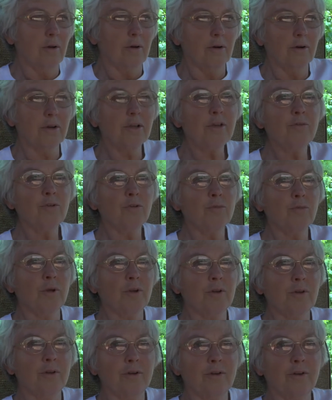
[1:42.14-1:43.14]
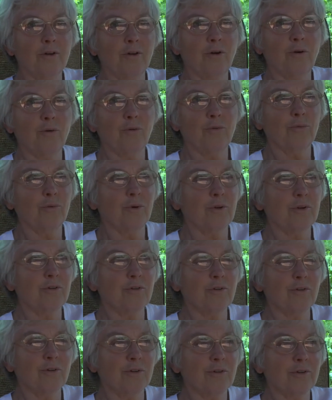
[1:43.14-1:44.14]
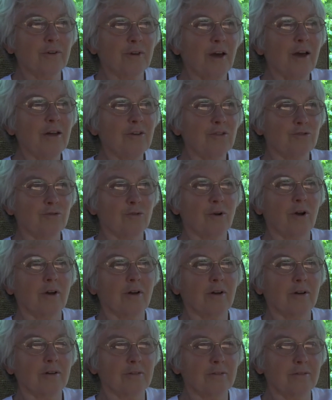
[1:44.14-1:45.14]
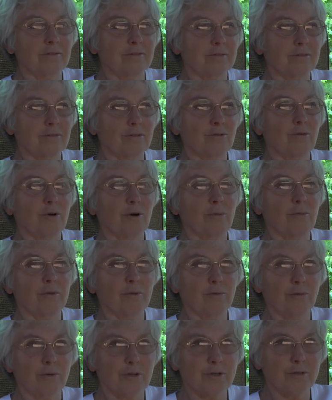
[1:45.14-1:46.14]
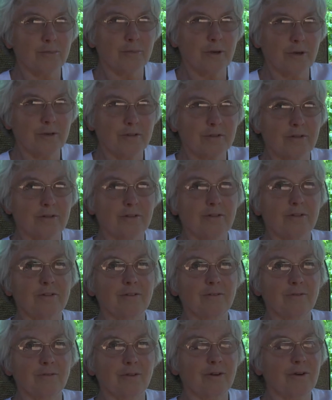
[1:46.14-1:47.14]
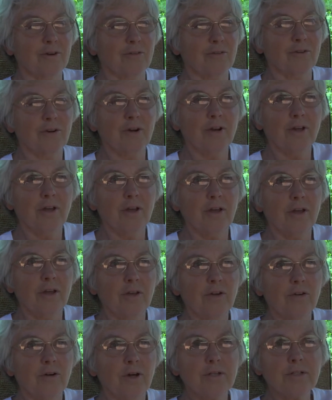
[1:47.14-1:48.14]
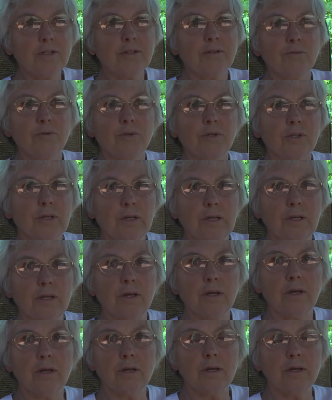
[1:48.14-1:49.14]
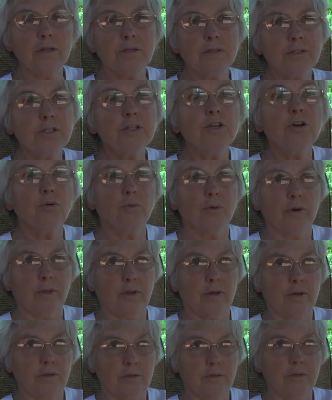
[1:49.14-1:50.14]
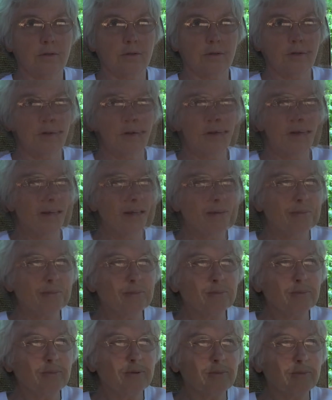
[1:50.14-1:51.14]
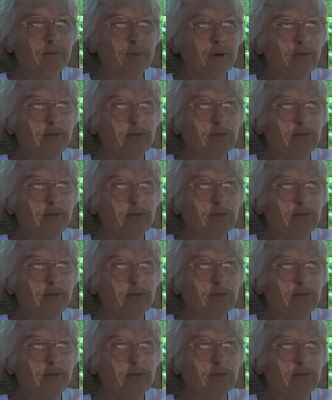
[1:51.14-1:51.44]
even when you got drunk and threw up in the wastebasket and whatever, I didn't really deal with it. But